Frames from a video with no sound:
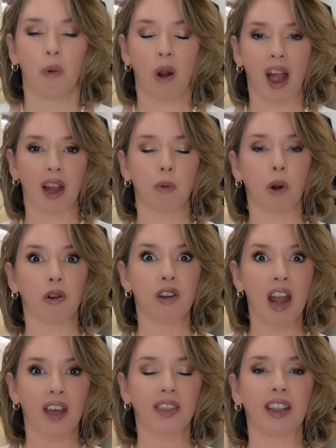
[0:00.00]
where I wore
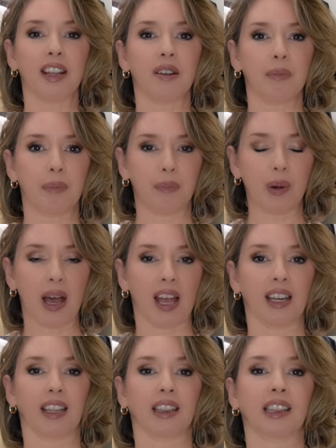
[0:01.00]
nothing
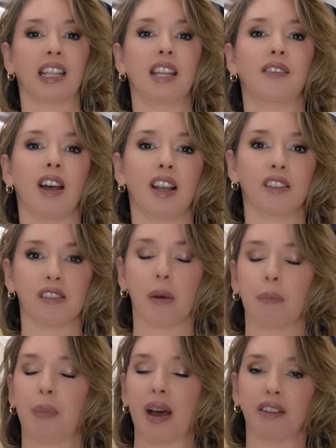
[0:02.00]
but Levi's
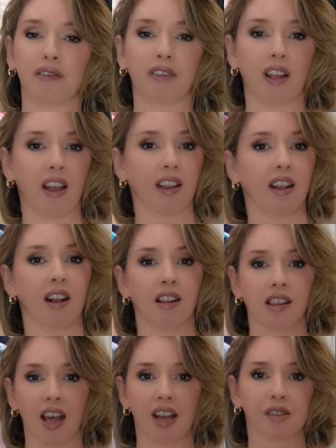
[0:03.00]
Buttonfly
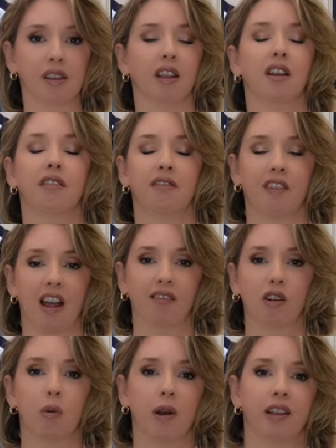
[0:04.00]
Classic
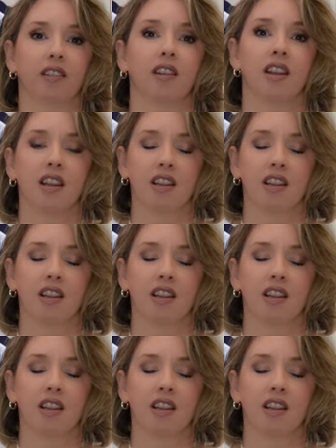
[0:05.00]
501